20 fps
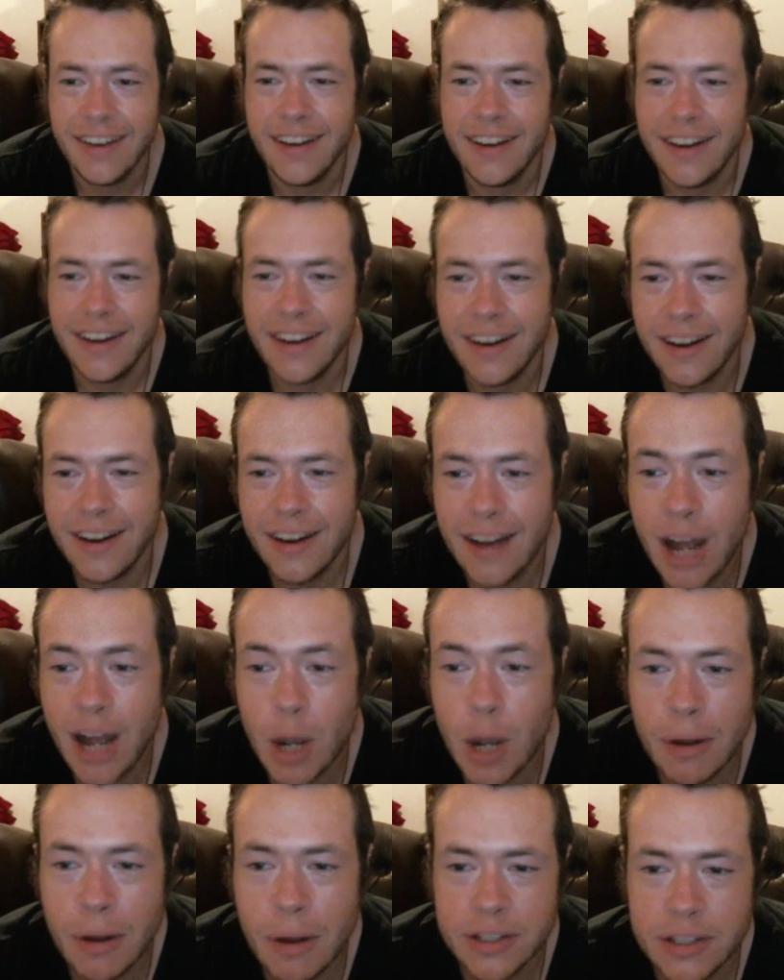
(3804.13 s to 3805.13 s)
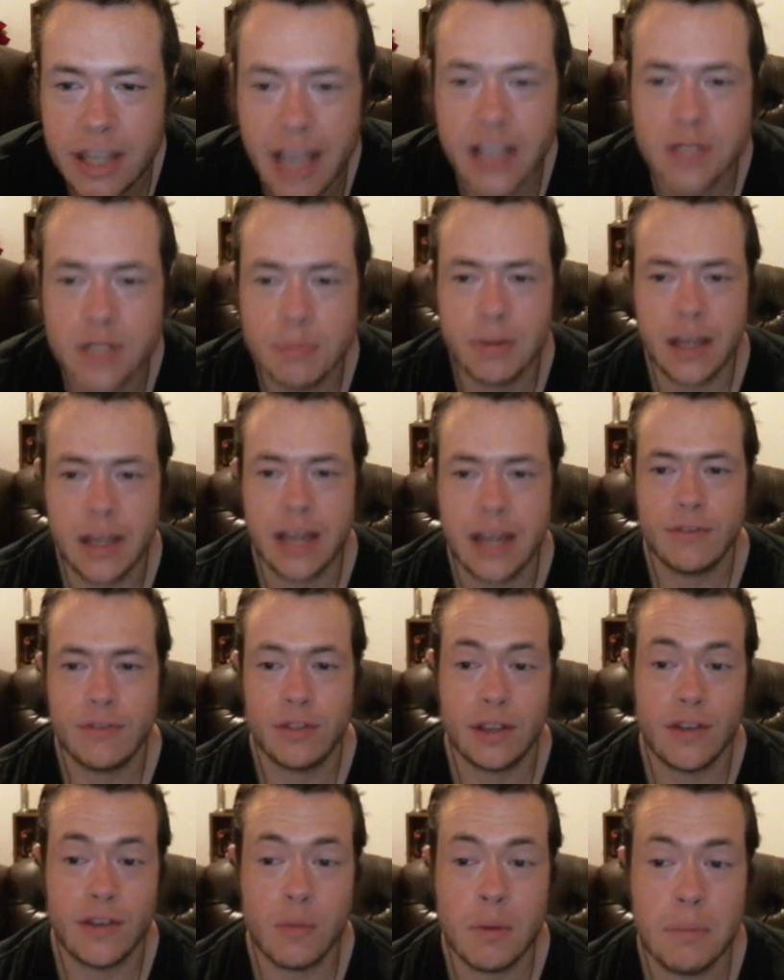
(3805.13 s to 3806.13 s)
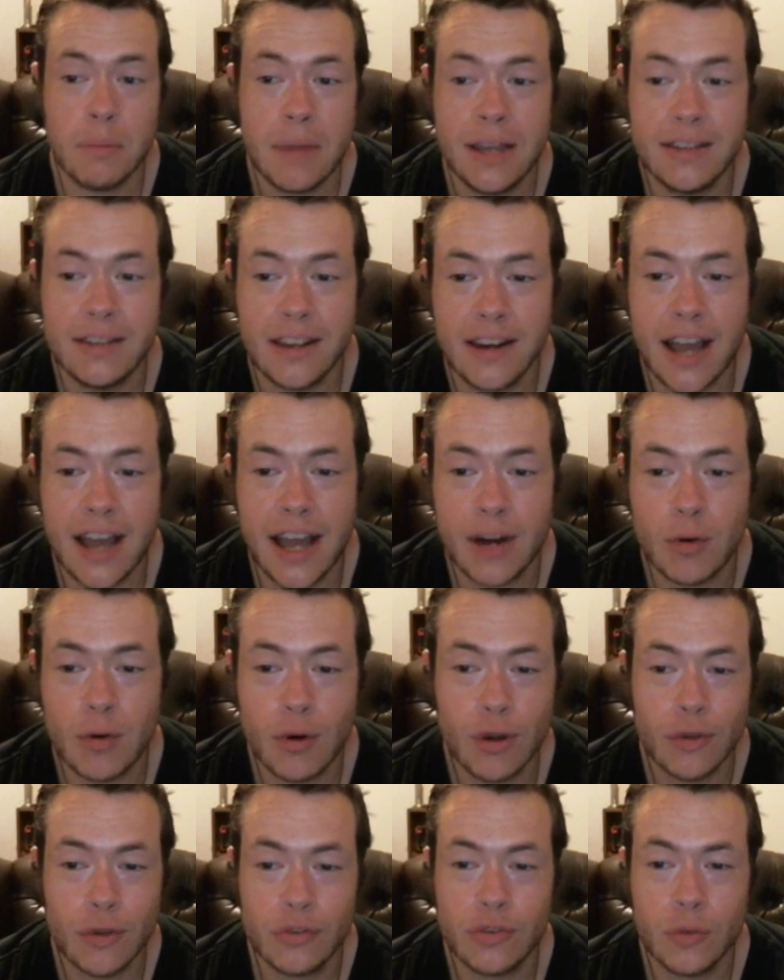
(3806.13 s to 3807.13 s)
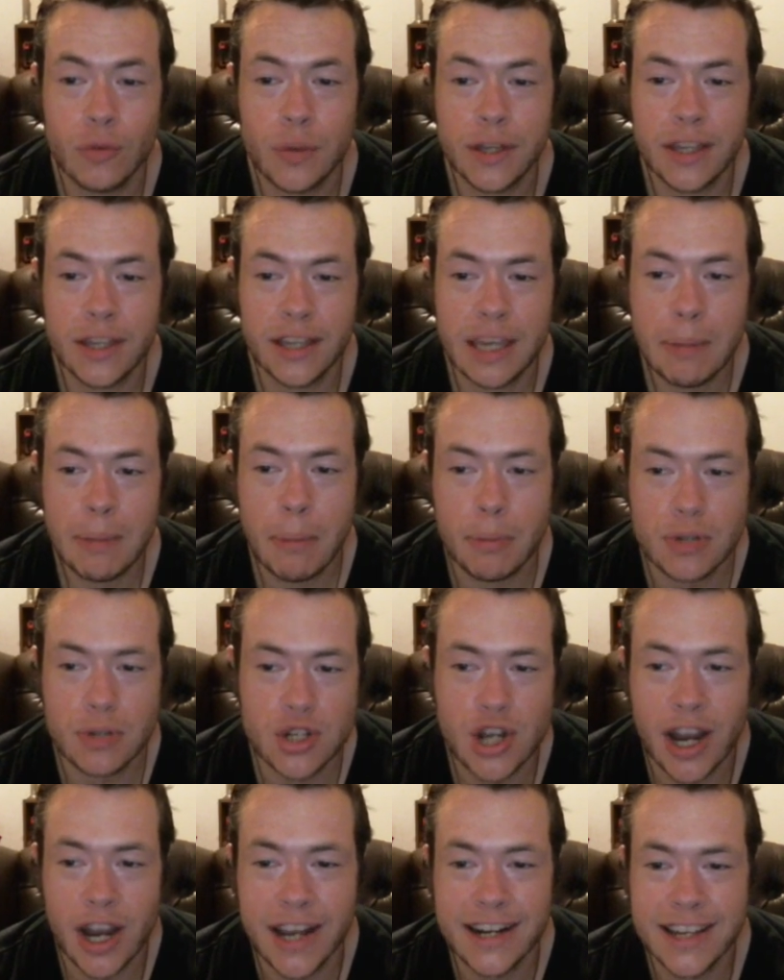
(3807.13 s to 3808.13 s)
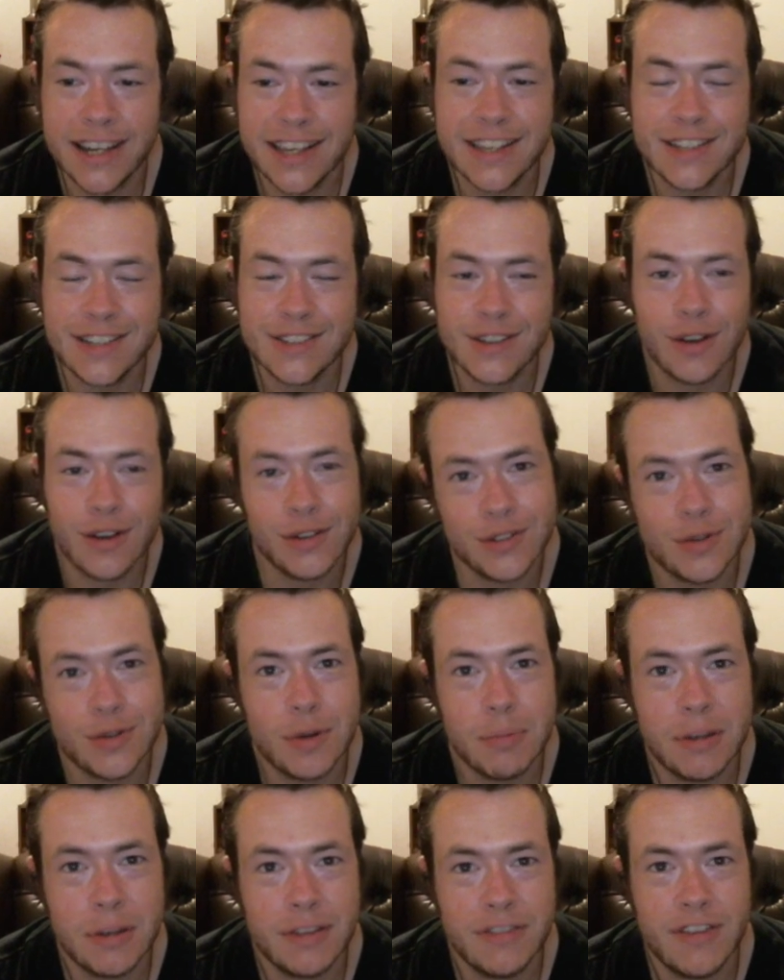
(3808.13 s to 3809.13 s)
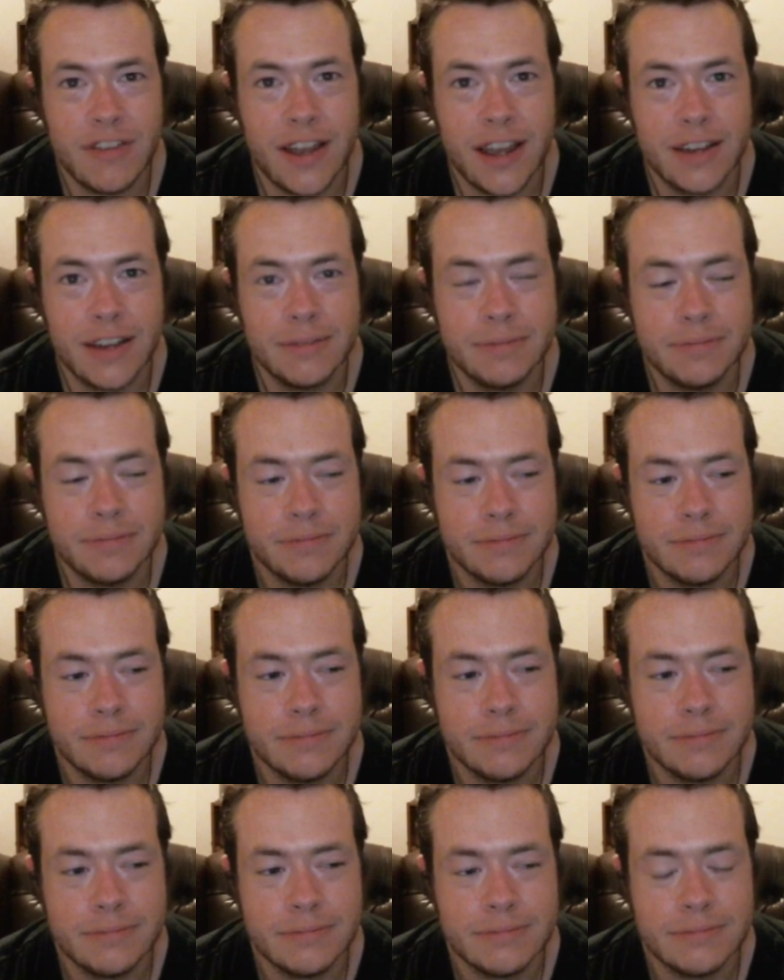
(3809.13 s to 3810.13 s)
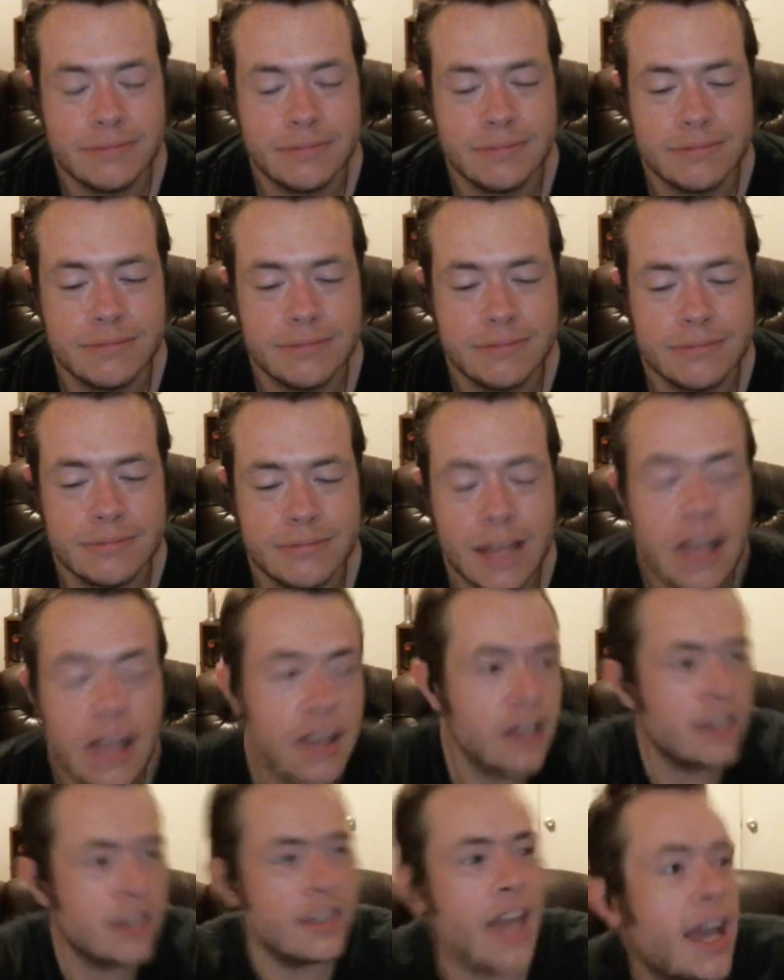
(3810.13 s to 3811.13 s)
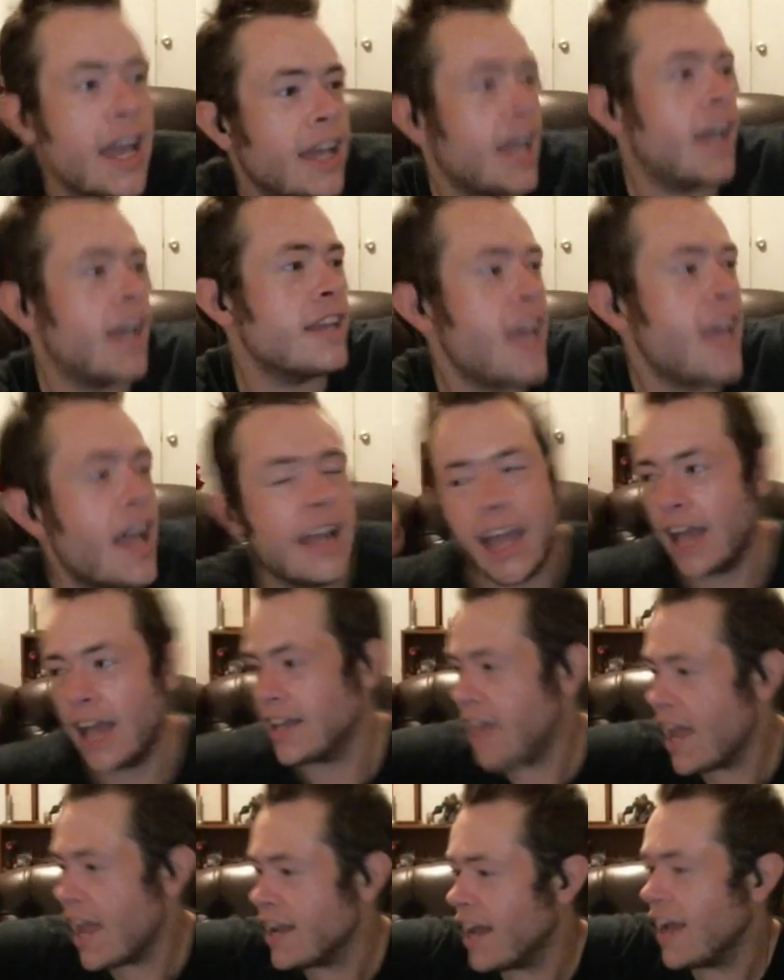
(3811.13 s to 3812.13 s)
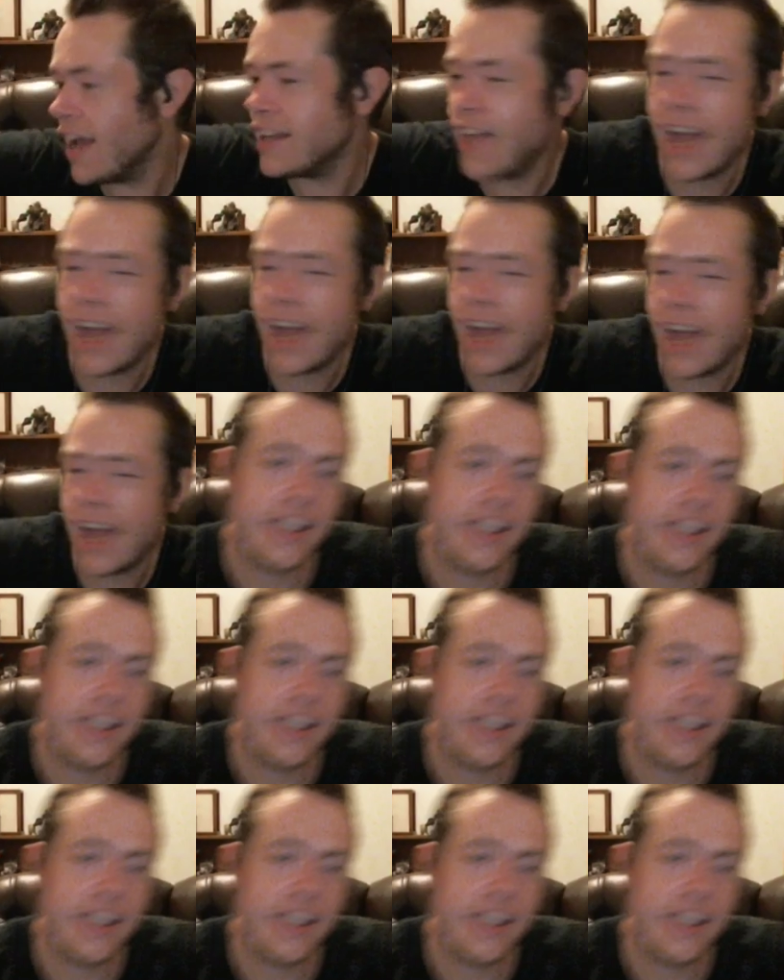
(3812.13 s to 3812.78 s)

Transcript: How about Yang's plan for the government-mandated Adderall so we can keep up with Chinese? Also a big fan. Yang gang, yang gang, yang gang, yang gang, yang